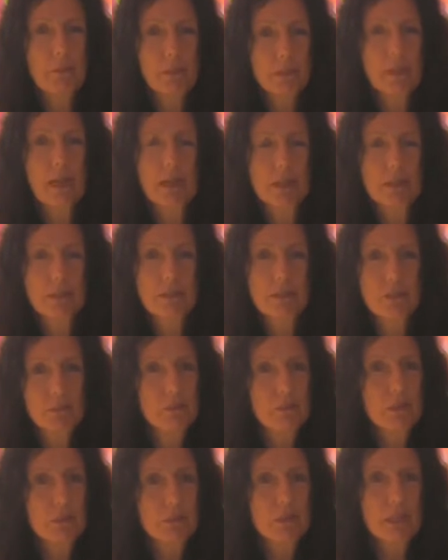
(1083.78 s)
to
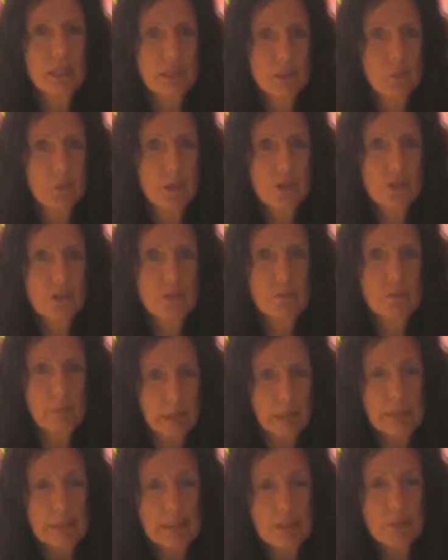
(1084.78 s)
me with that question,
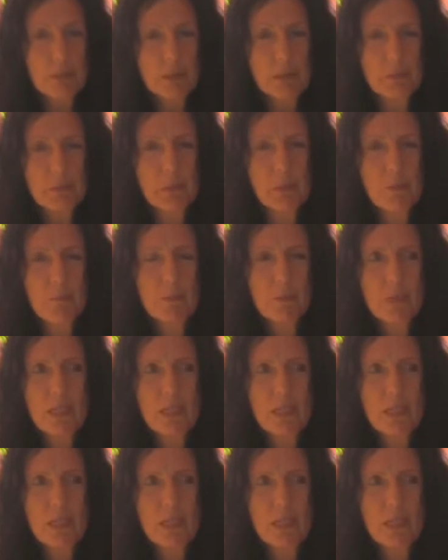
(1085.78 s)
Balinese people.